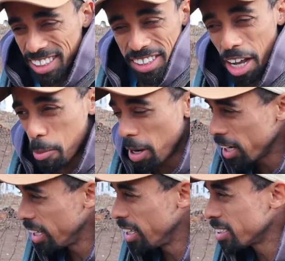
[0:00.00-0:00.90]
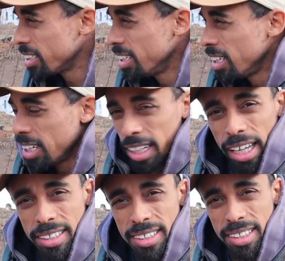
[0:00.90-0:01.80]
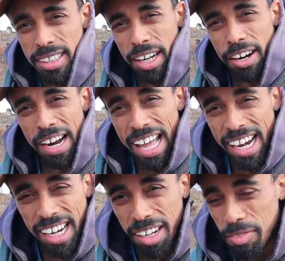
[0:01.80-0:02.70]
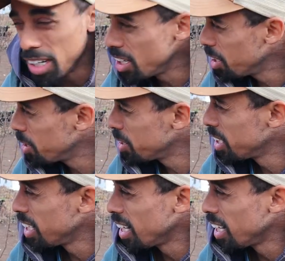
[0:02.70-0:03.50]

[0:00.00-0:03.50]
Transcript: This is how Mike is. Lacey's in there editing video